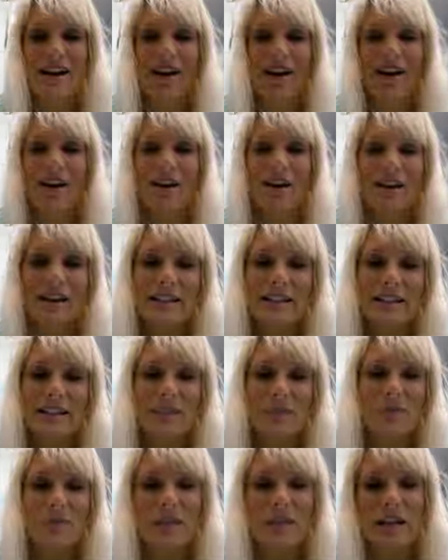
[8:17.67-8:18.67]
All right,
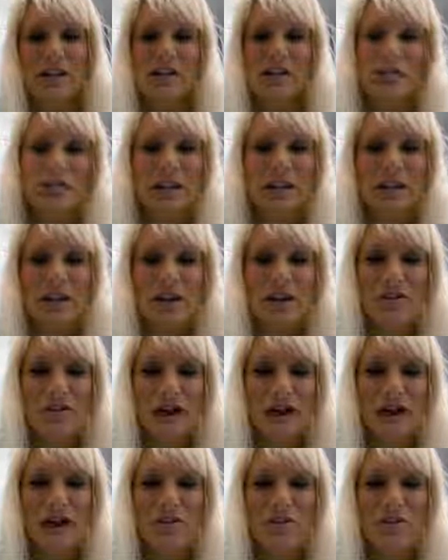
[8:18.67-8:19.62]
we're getting trickier now.